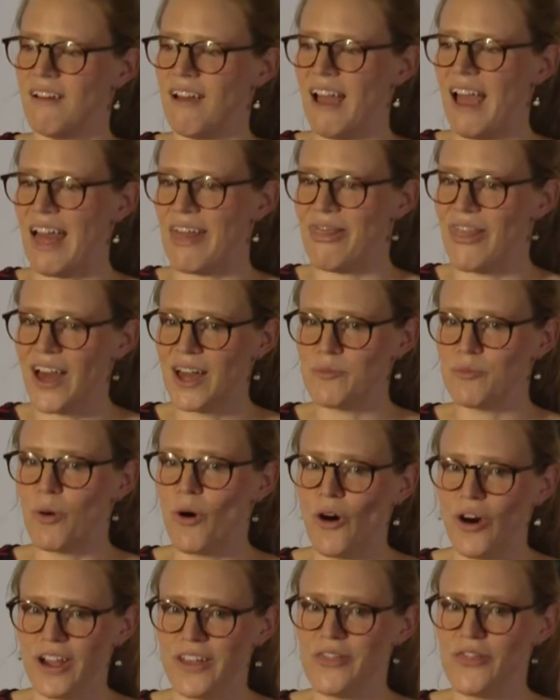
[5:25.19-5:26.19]
At that
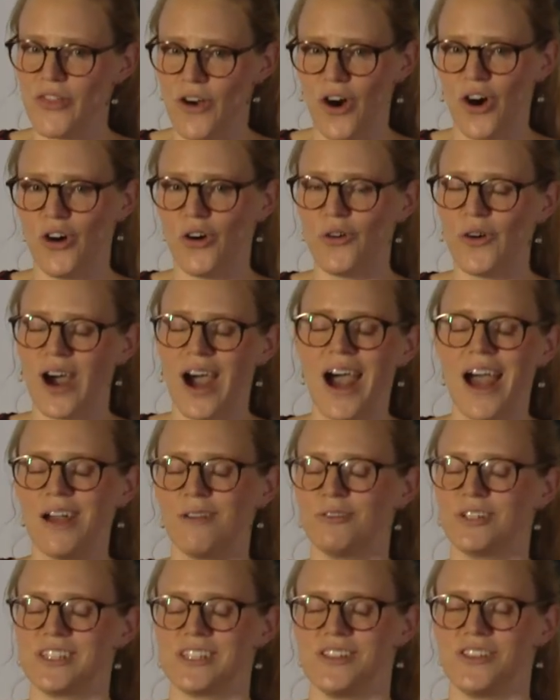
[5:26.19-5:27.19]
point, though, I
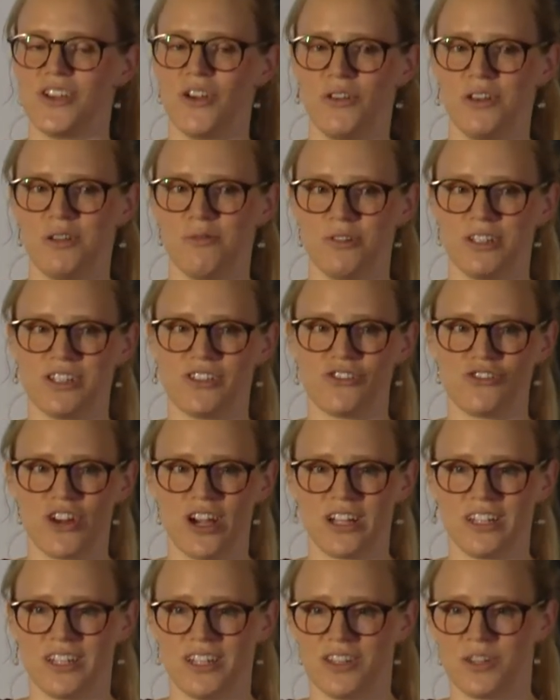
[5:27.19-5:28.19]
wasn't the only one
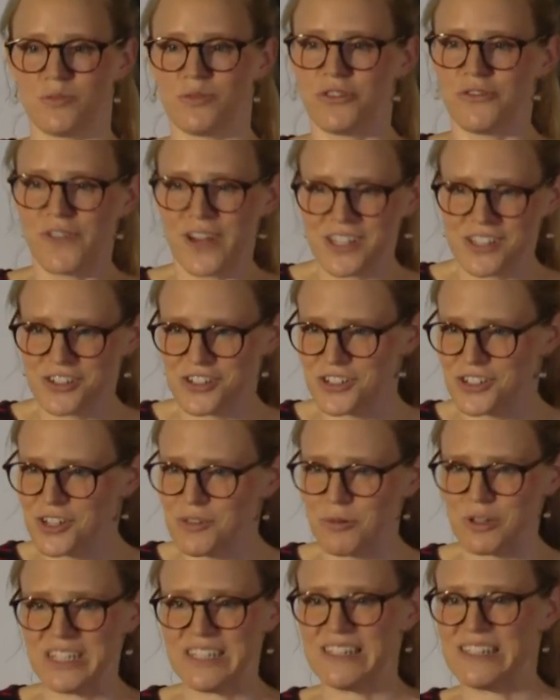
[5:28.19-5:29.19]
struggling. The professors
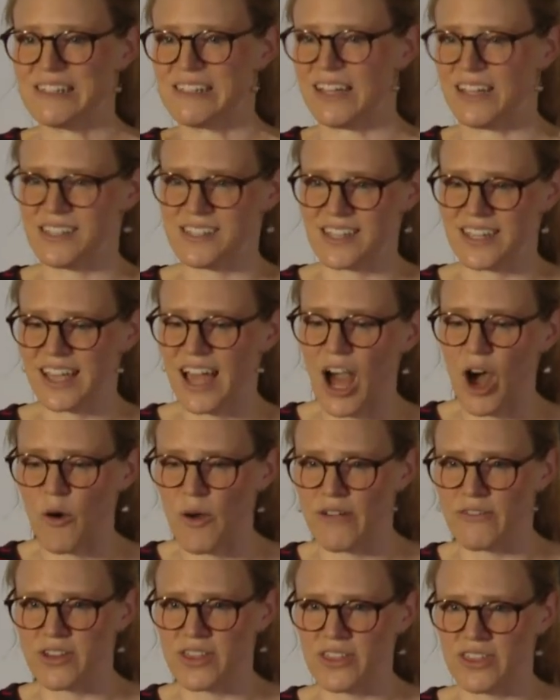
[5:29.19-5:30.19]
were discussing how
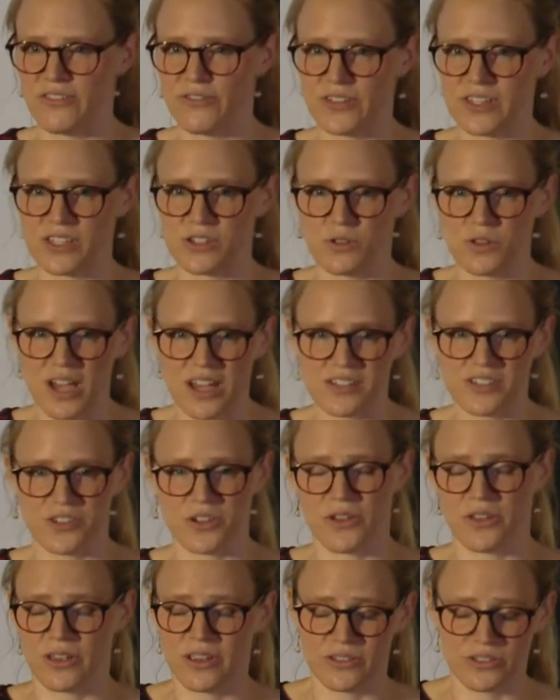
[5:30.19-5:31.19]
everything fits
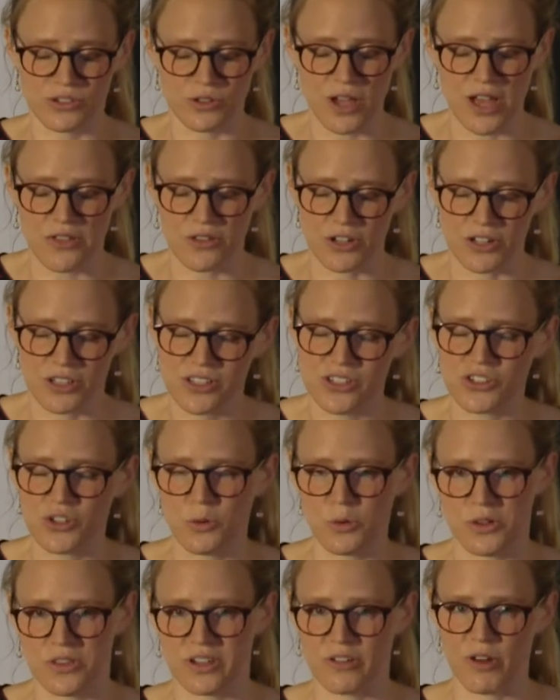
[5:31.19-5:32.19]
together, so
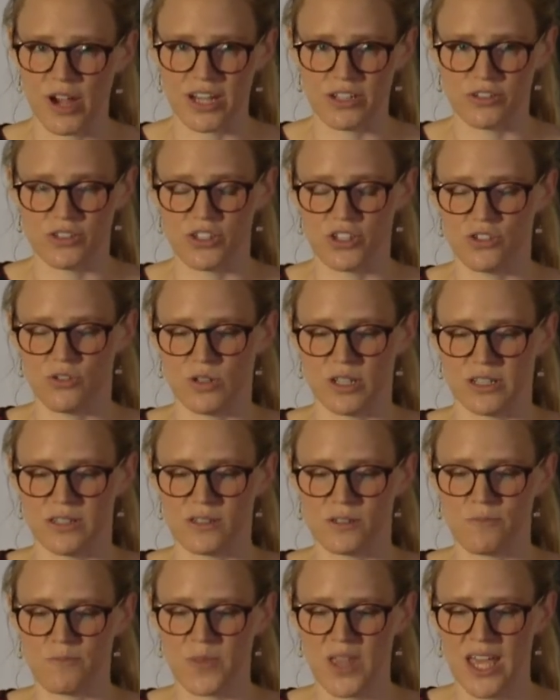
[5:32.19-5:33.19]
were the graduate
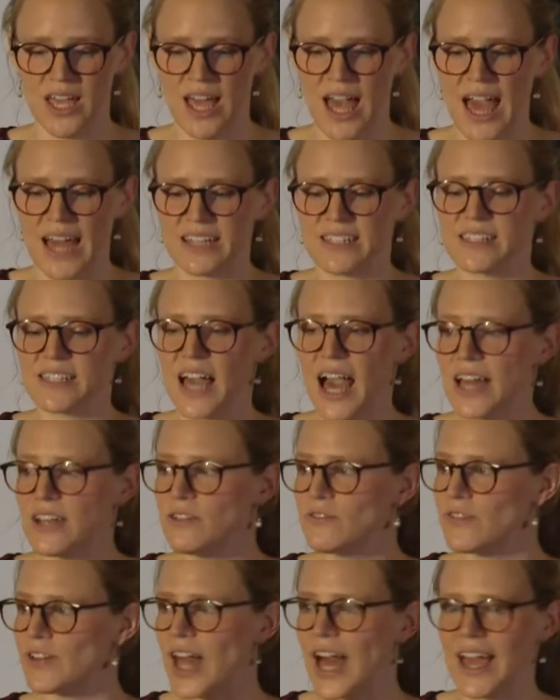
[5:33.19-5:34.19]
students. And it's kind of
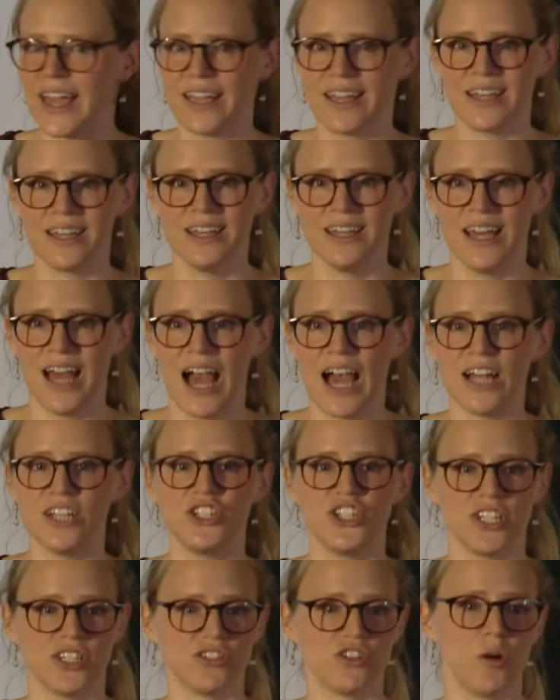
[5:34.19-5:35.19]
like a
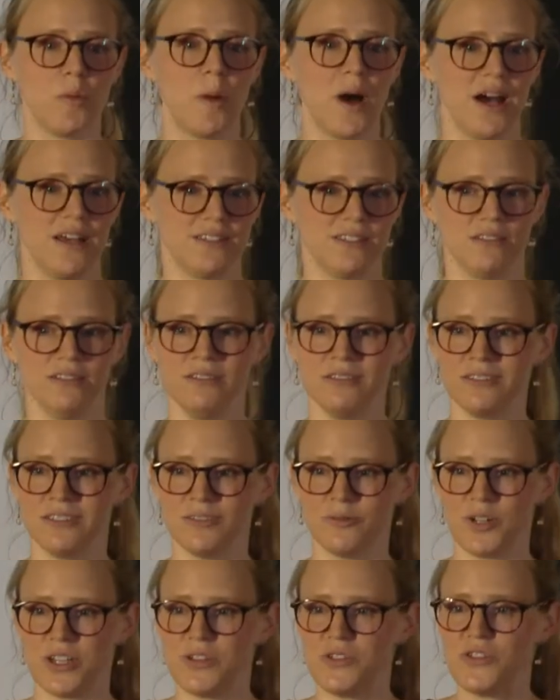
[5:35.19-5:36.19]
jigsaw puzzle
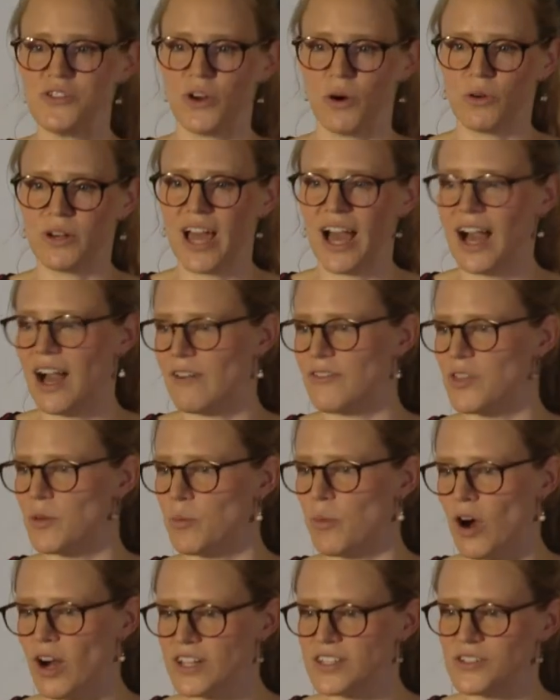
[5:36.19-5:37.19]
where you don't have the
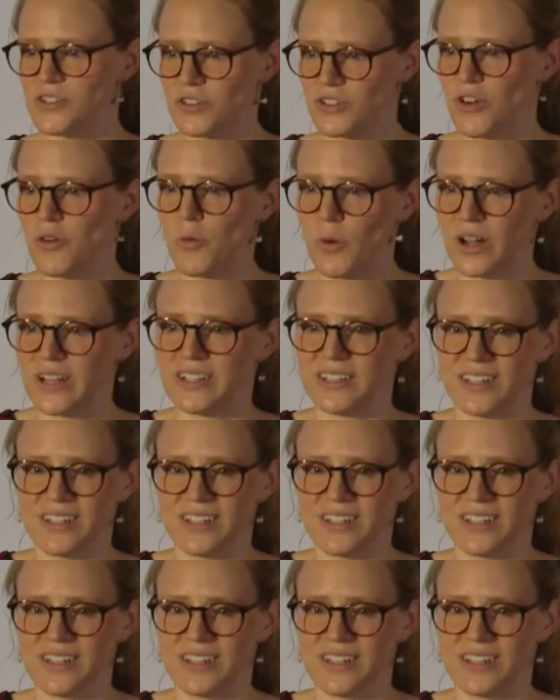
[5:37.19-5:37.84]
box, you don't know what